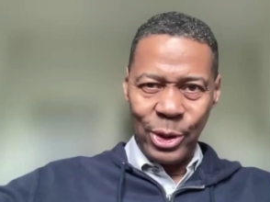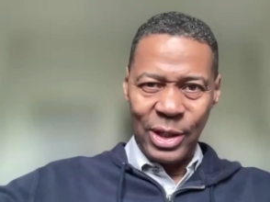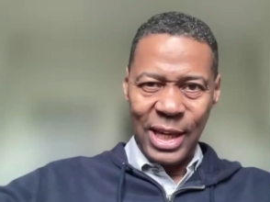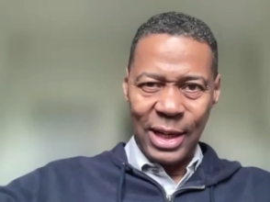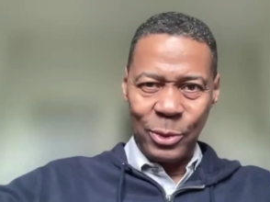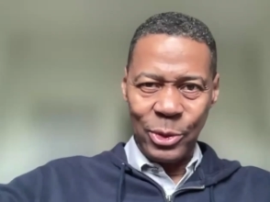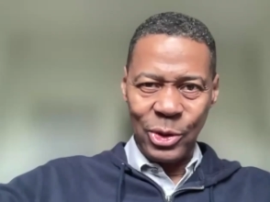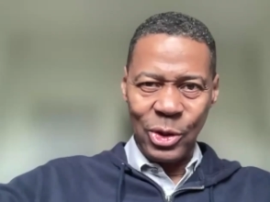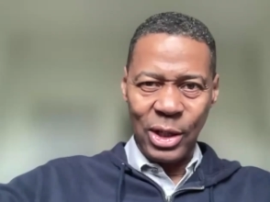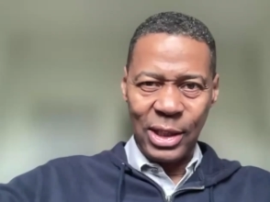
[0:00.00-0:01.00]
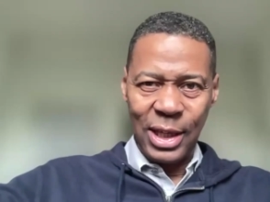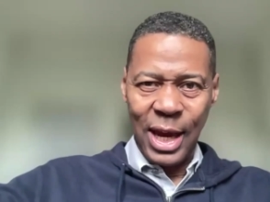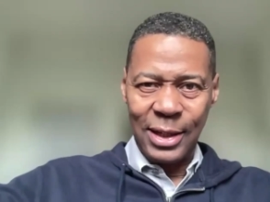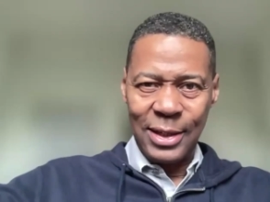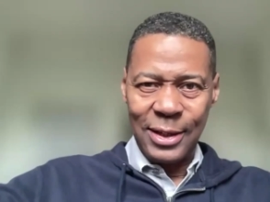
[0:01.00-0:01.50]
a world that was not
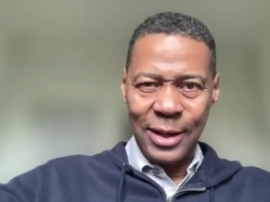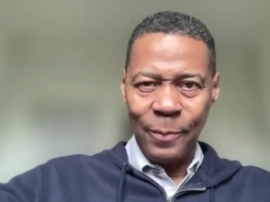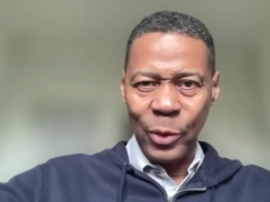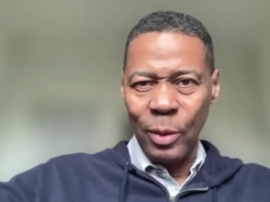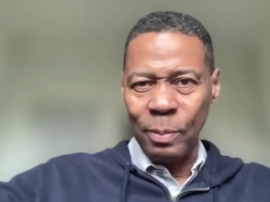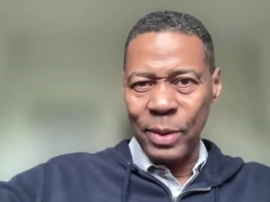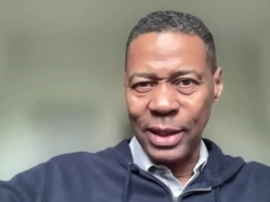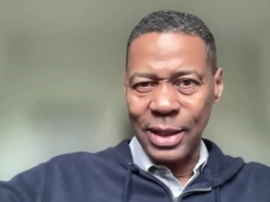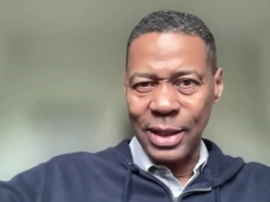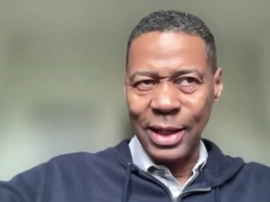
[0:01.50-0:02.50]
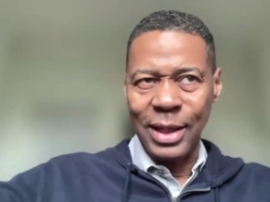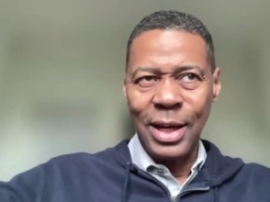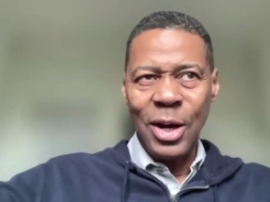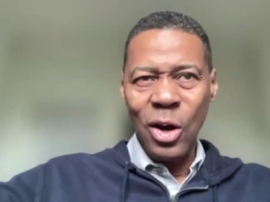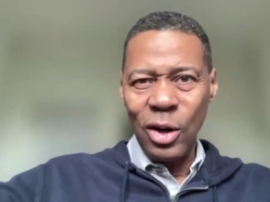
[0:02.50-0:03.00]
yet
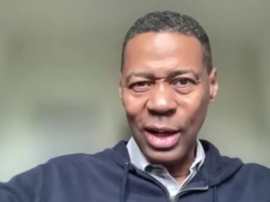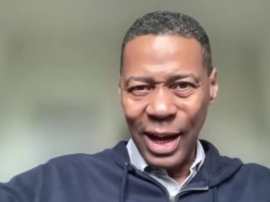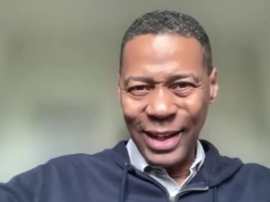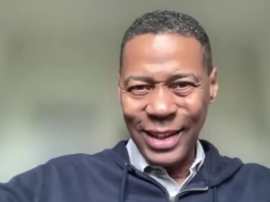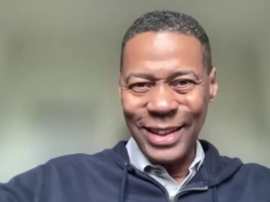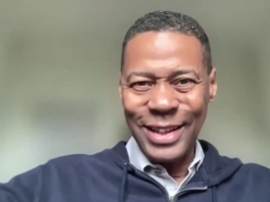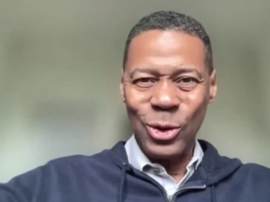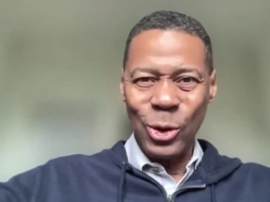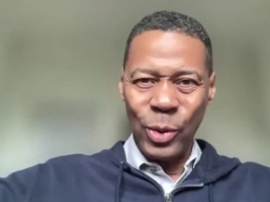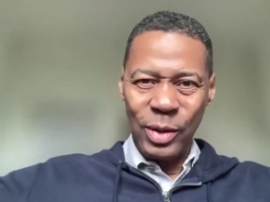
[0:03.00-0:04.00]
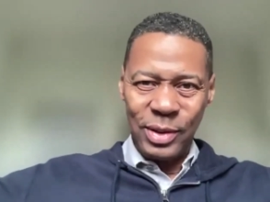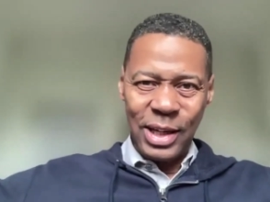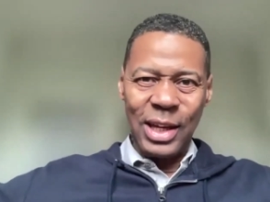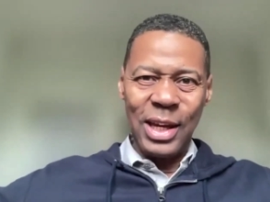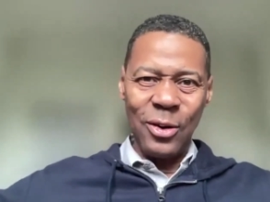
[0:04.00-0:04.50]
completely online. So
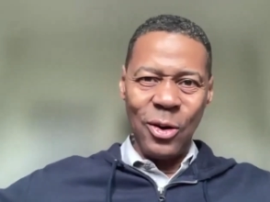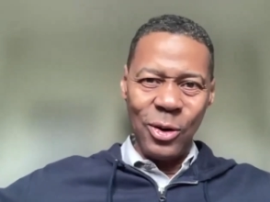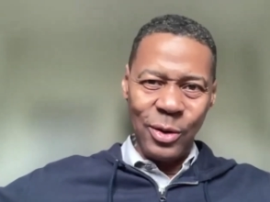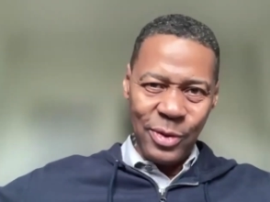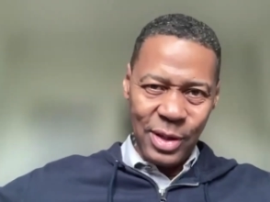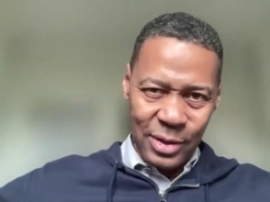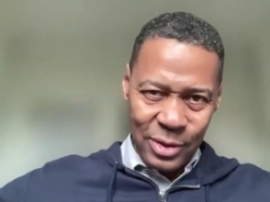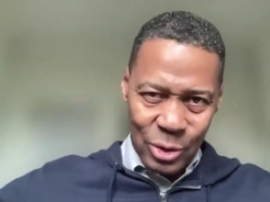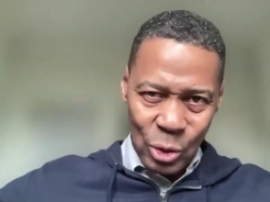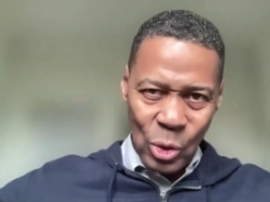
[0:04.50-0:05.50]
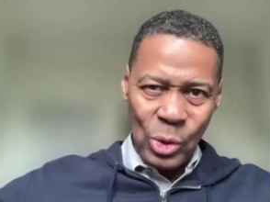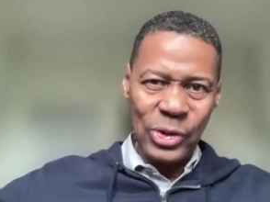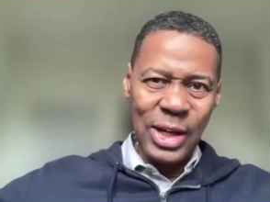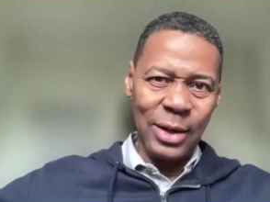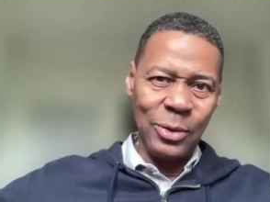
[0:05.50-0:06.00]
we're taking all of these
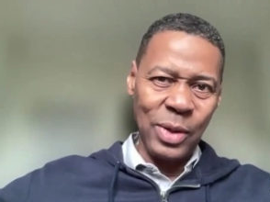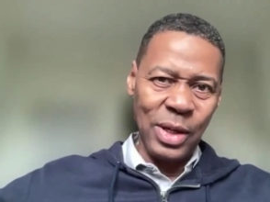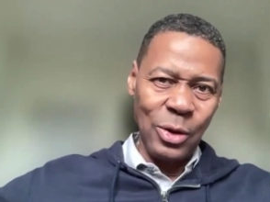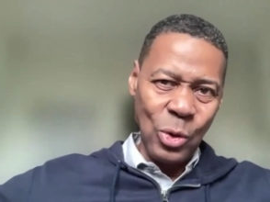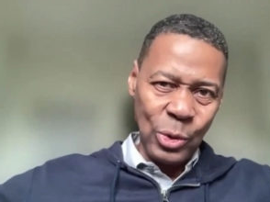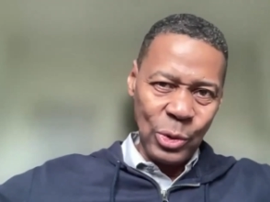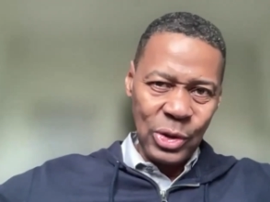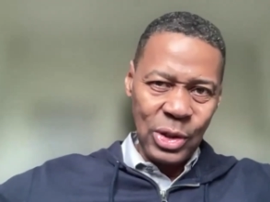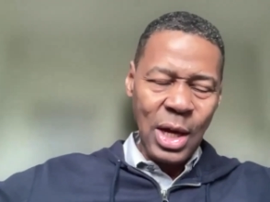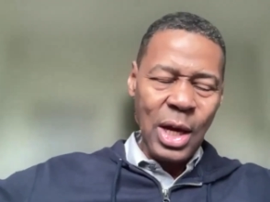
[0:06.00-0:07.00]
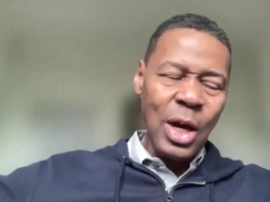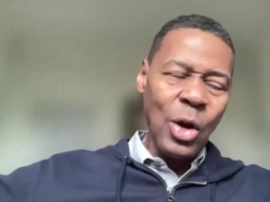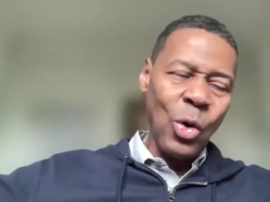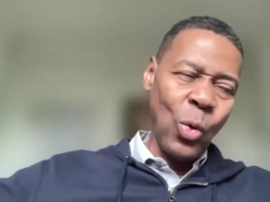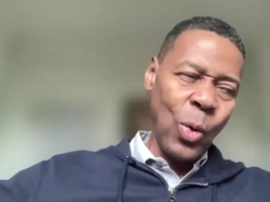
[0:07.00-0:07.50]
tools that we used
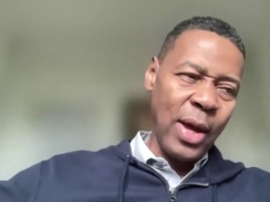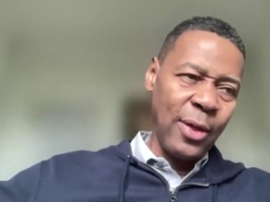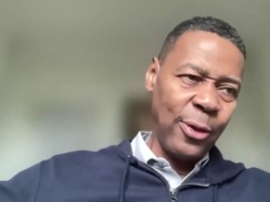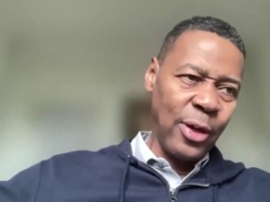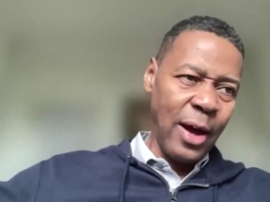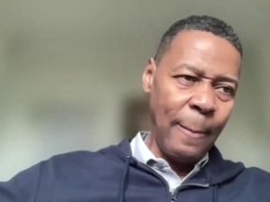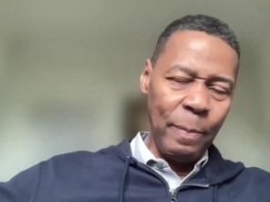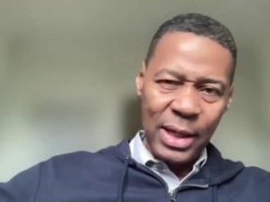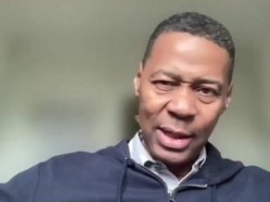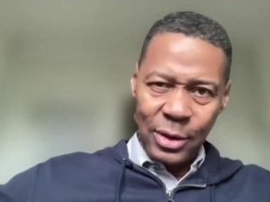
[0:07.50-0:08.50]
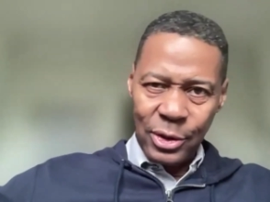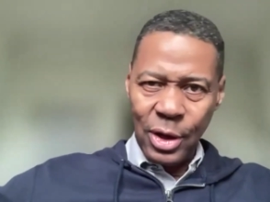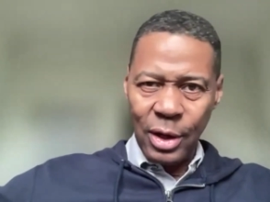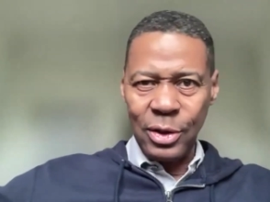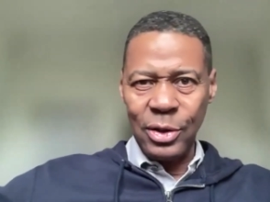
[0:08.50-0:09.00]
with medical
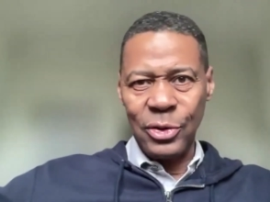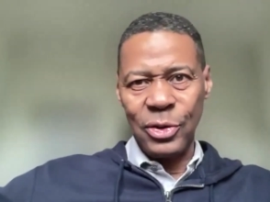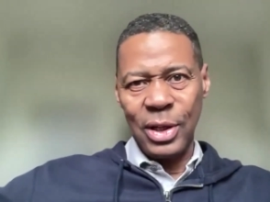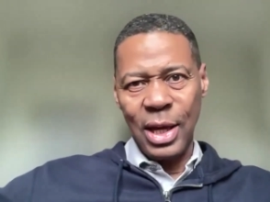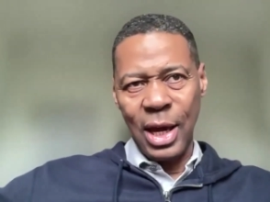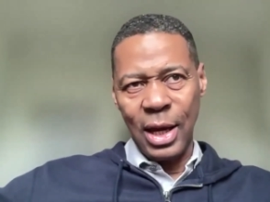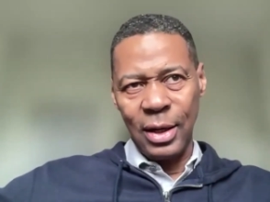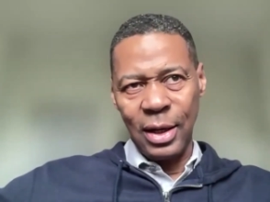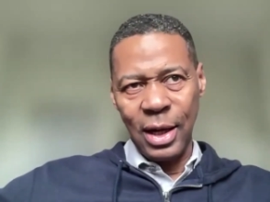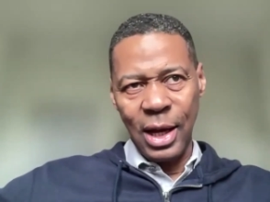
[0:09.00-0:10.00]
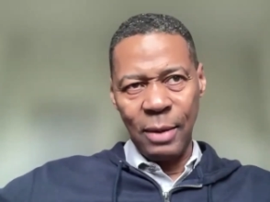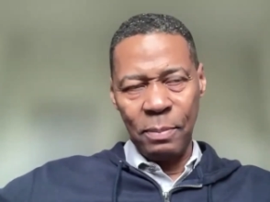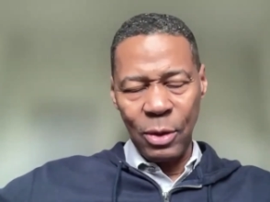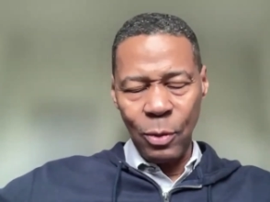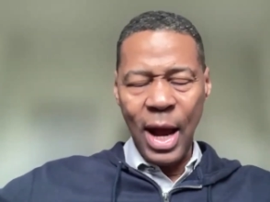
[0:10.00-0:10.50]
doctors and
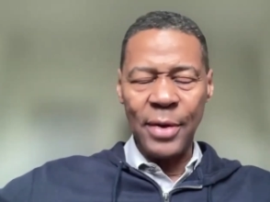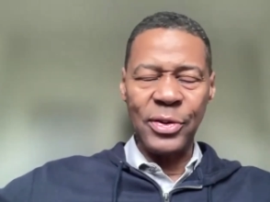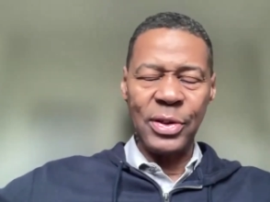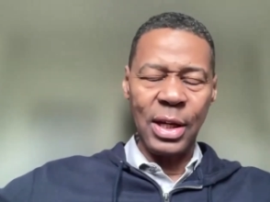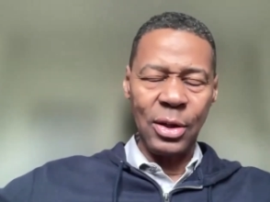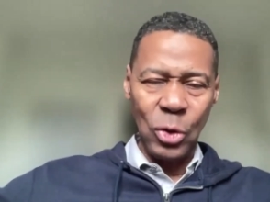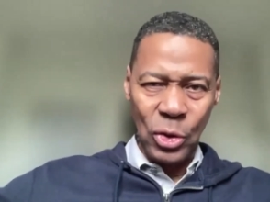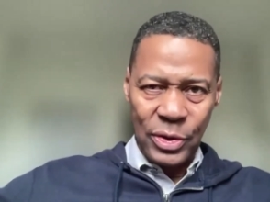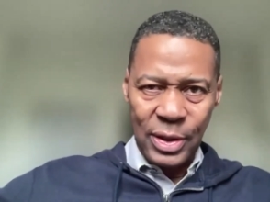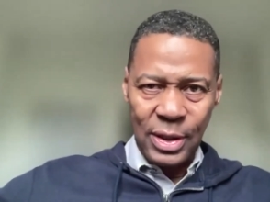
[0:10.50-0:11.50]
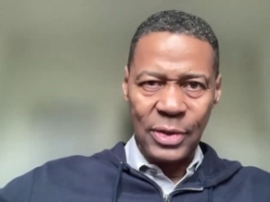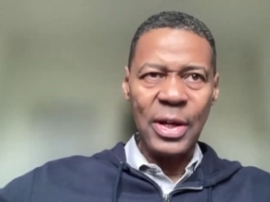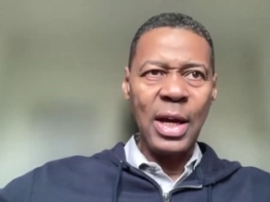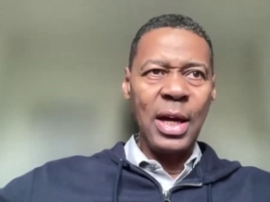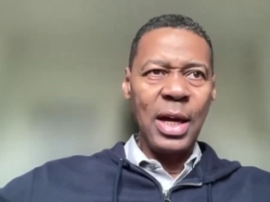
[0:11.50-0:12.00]
midwives and
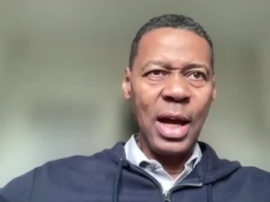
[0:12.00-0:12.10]
nurses